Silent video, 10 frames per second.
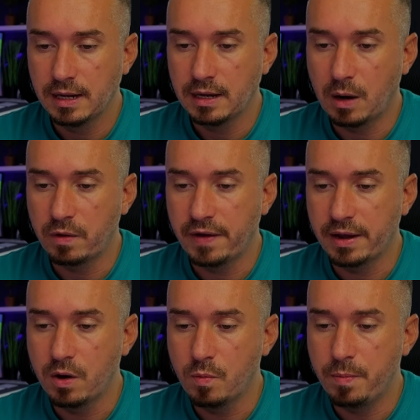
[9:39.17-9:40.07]
Now if I
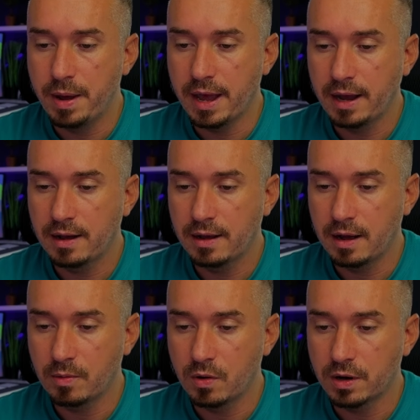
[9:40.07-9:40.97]
go back,
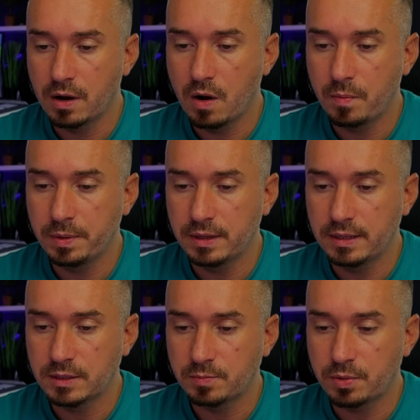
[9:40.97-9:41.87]
I'm going to copy
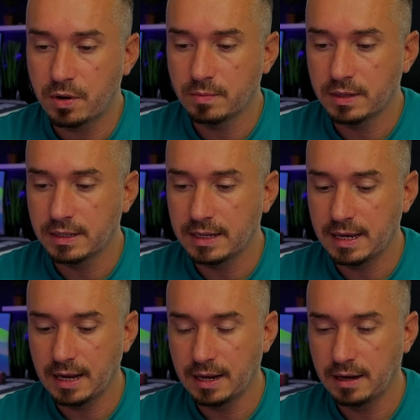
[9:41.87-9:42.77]
this prompt
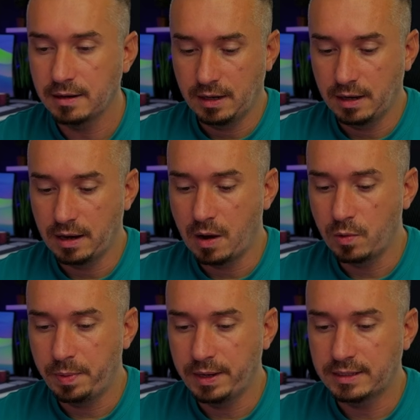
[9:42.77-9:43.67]
again and I will
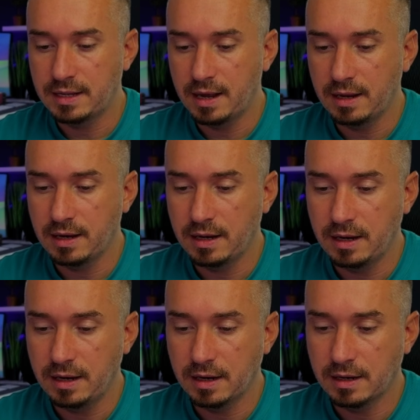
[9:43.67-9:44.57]
paste that in
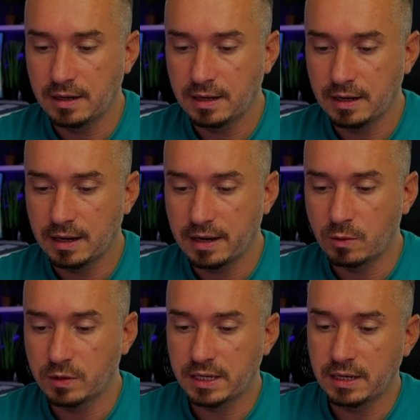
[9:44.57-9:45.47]
here and I
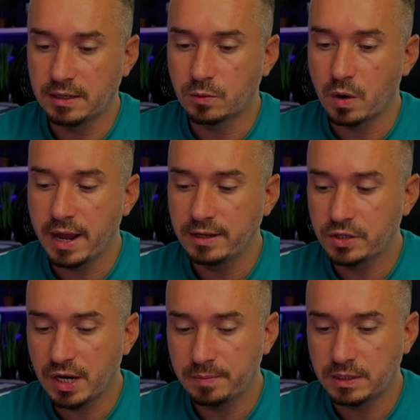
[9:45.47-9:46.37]
will say write
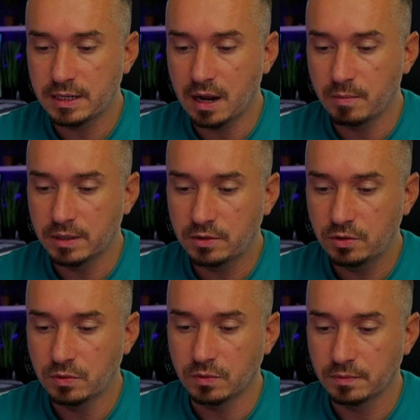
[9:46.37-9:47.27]
chapter number
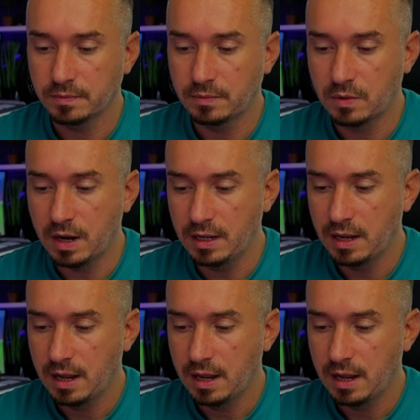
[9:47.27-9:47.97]
2, right?